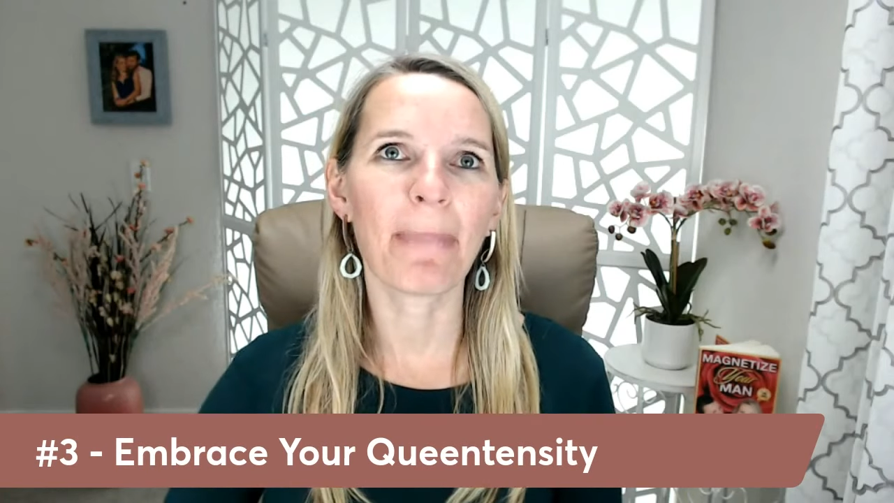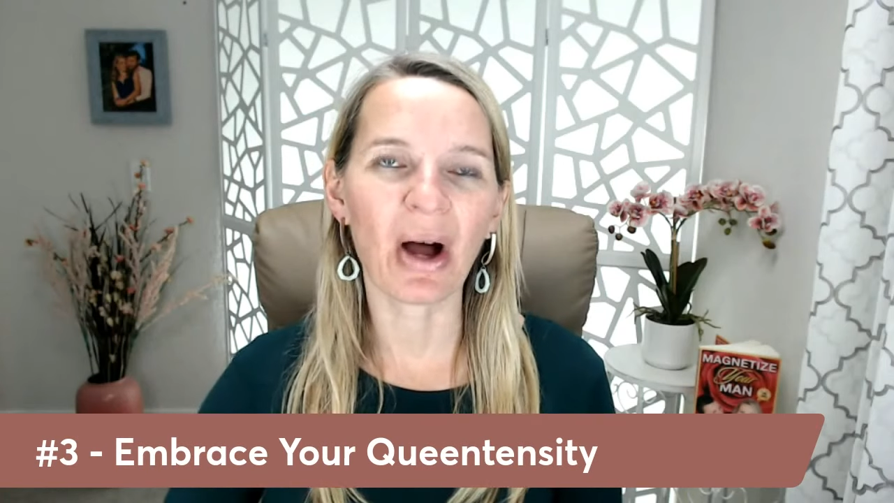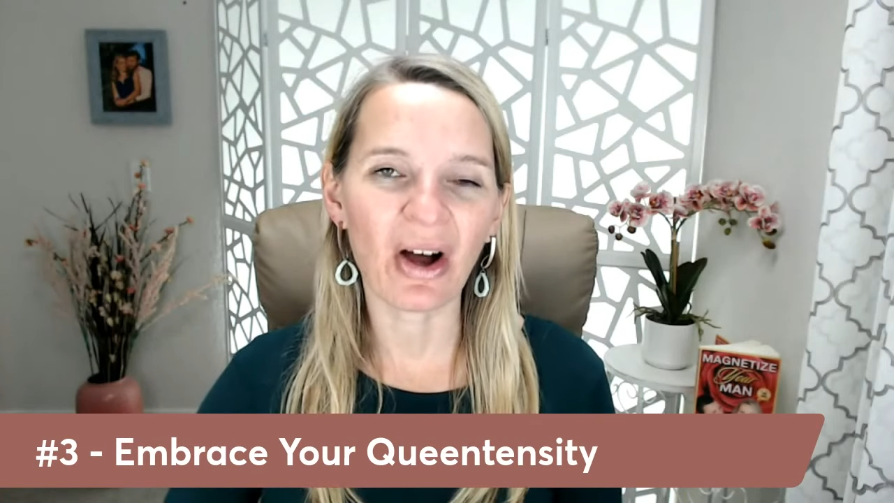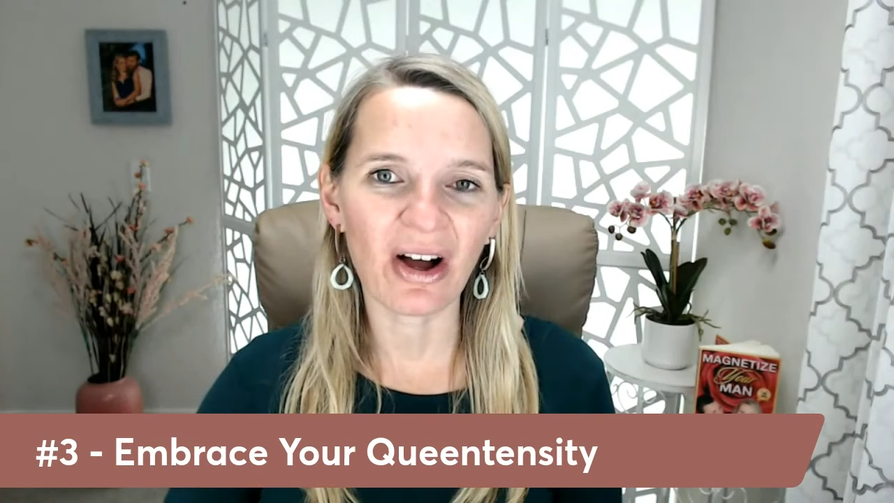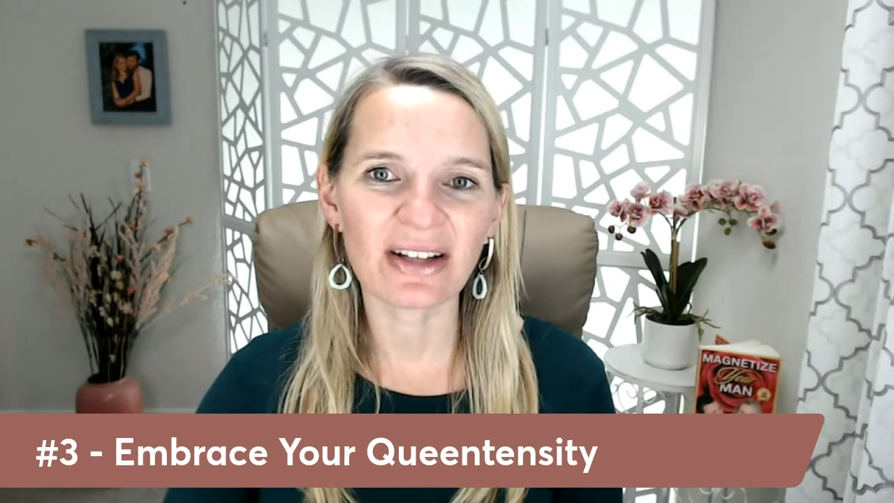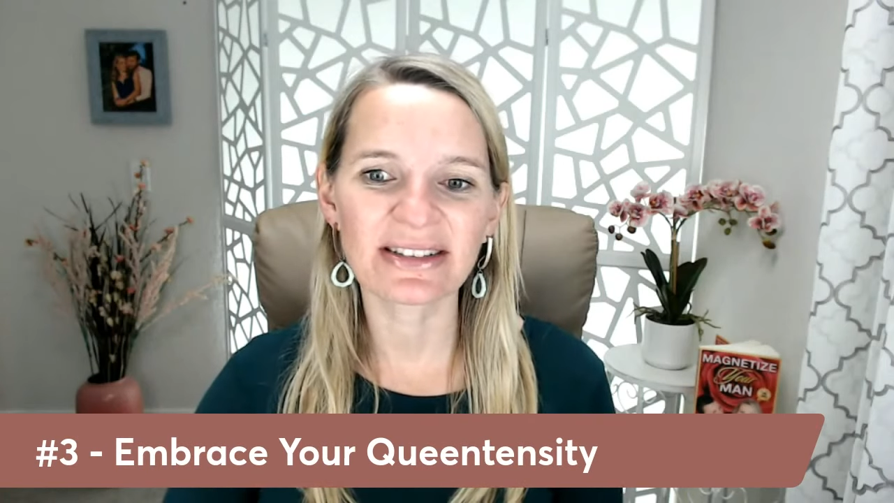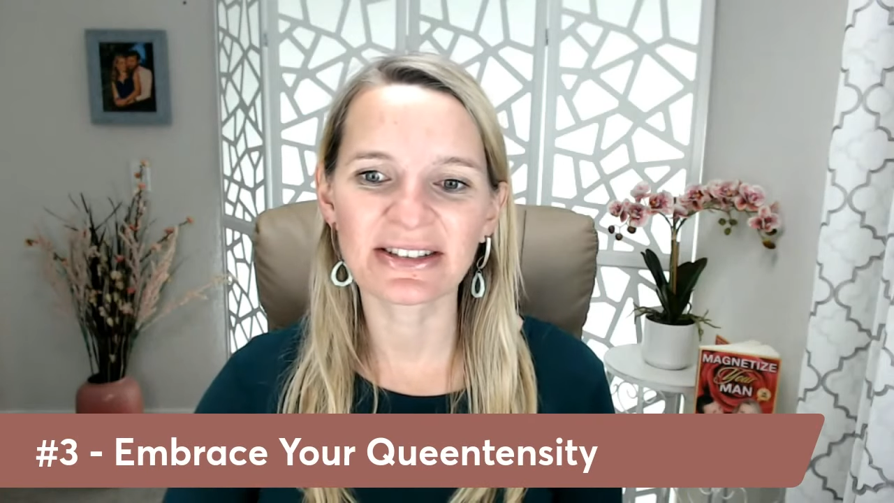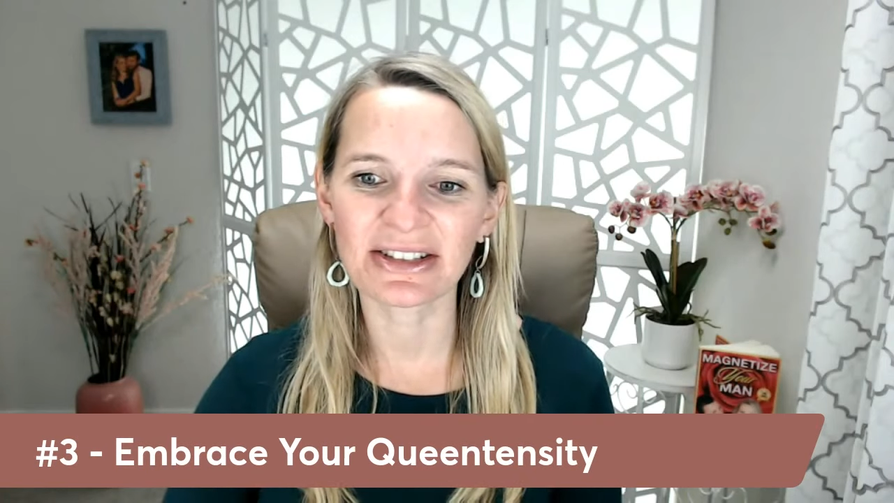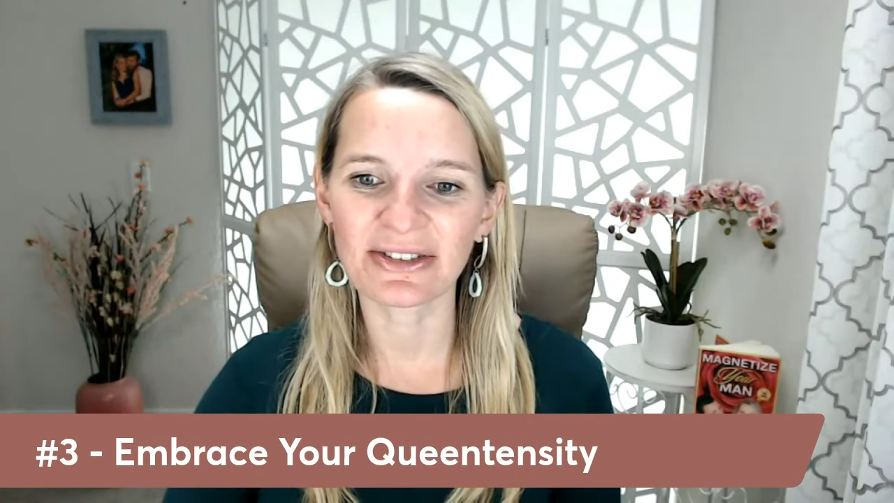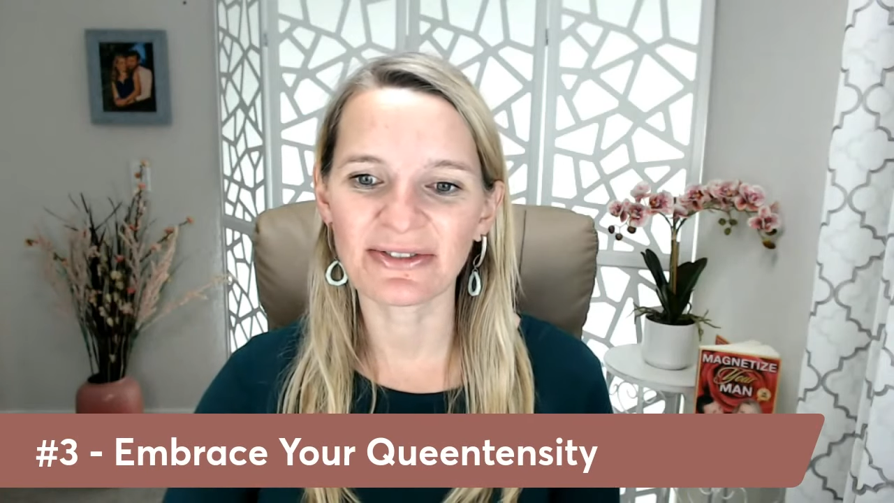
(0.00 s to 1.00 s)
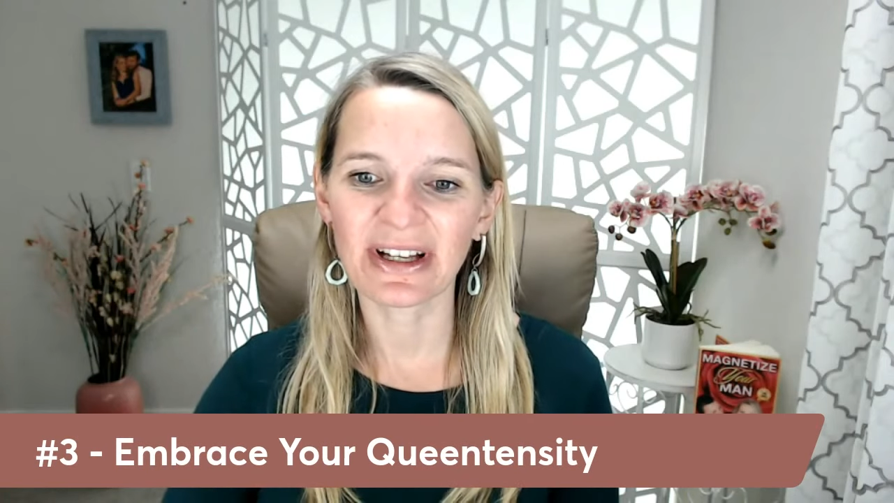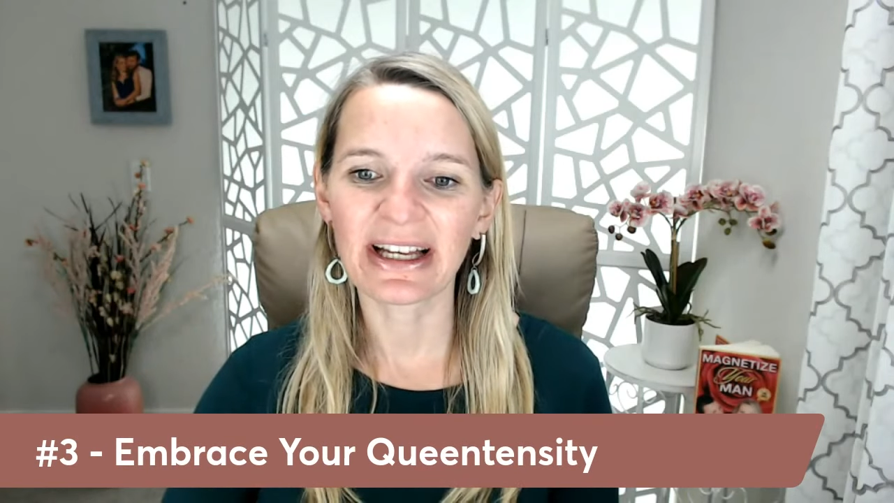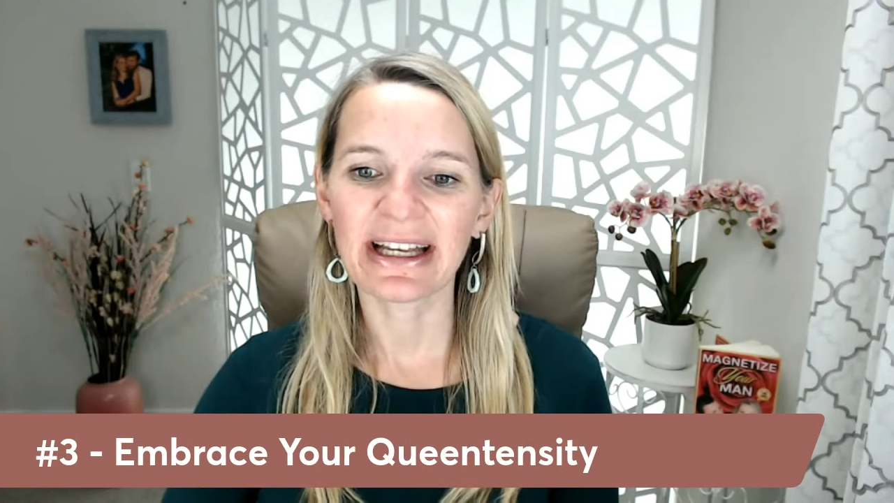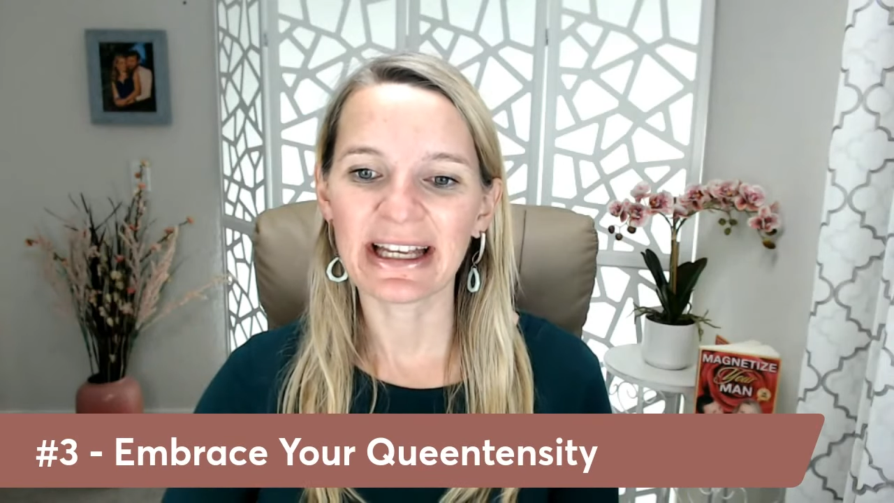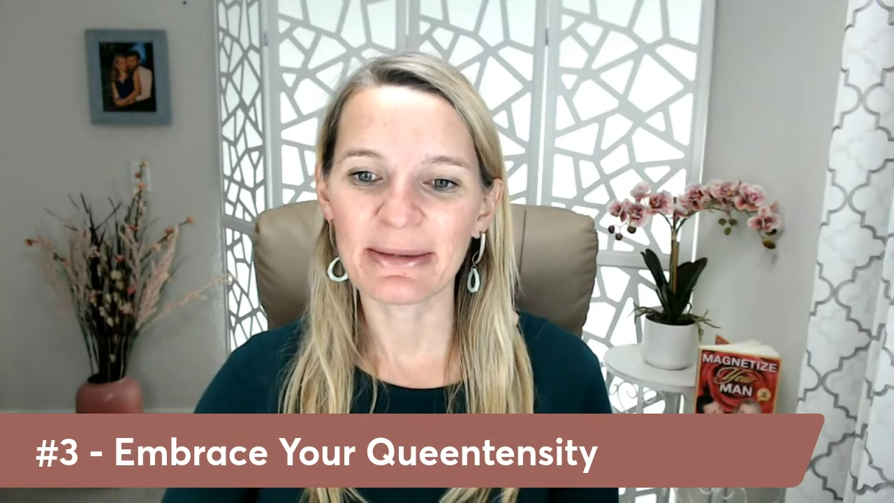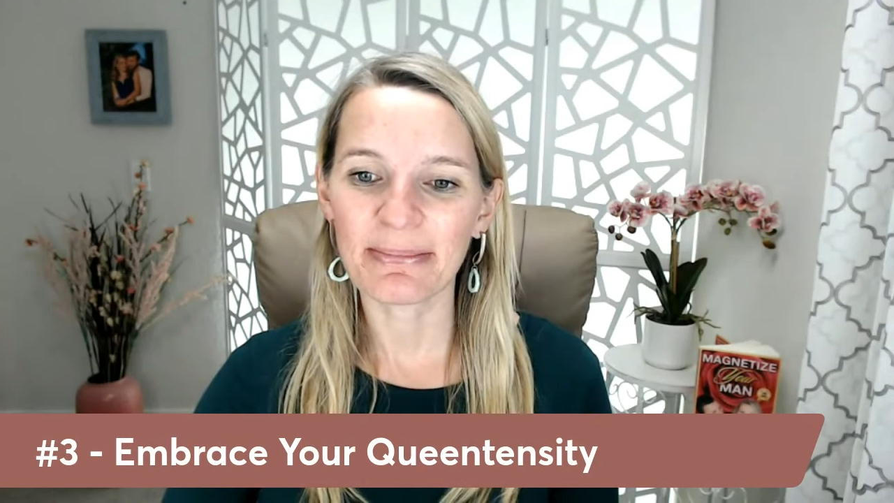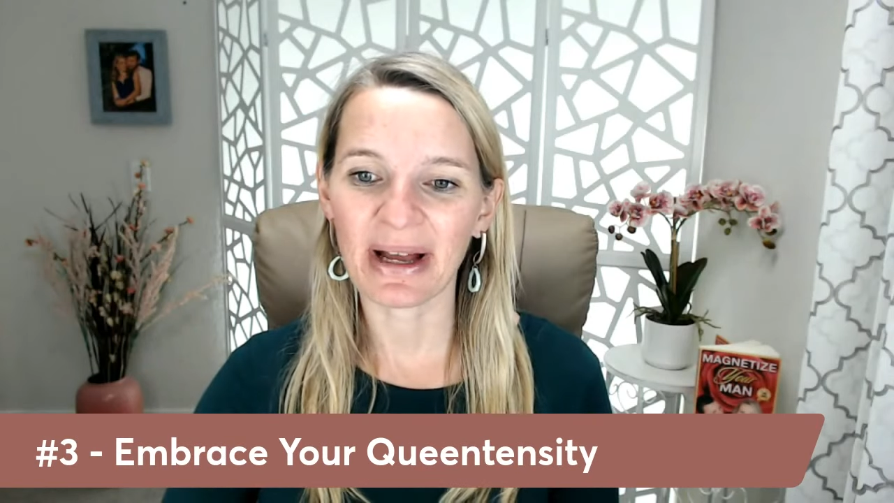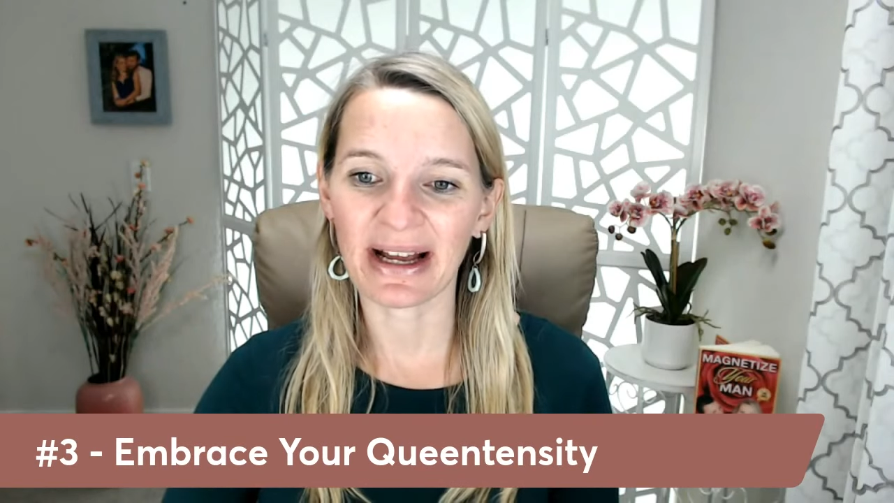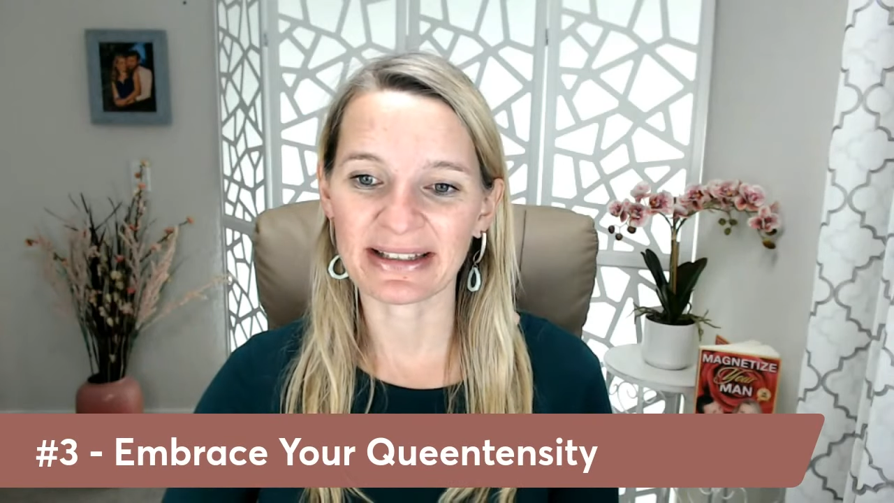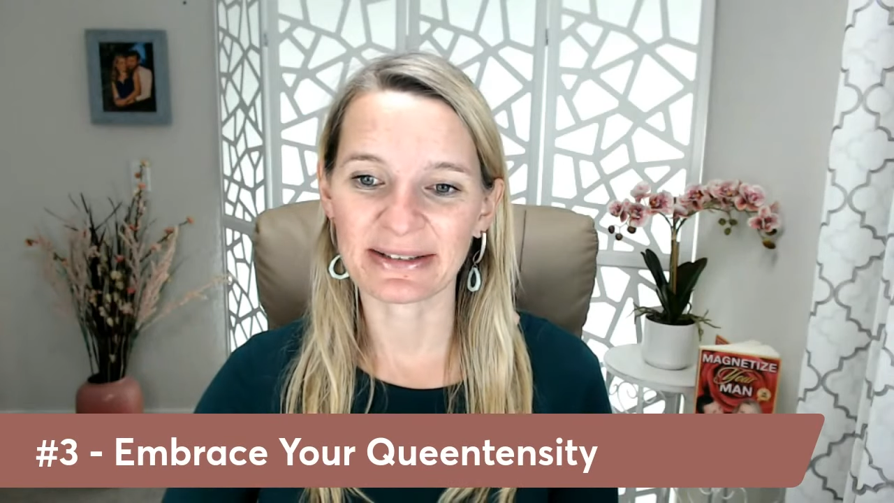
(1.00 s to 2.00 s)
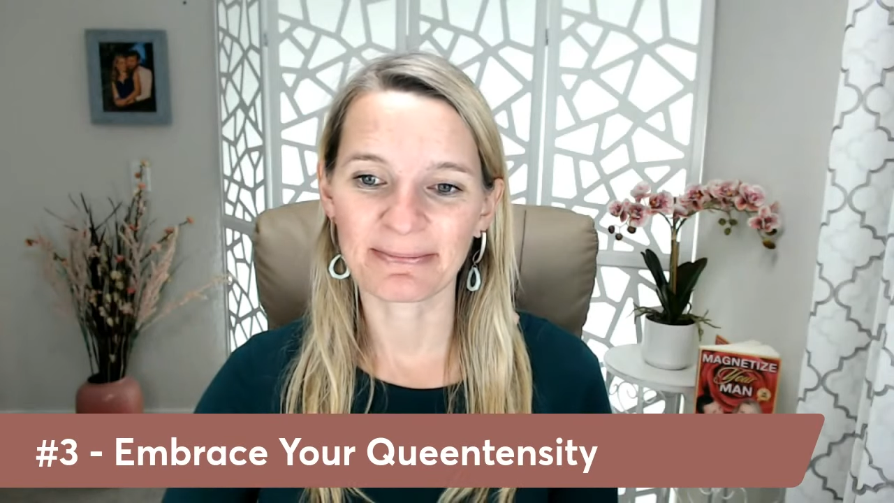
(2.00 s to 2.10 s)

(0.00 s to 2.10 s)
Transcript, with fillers: positive impact.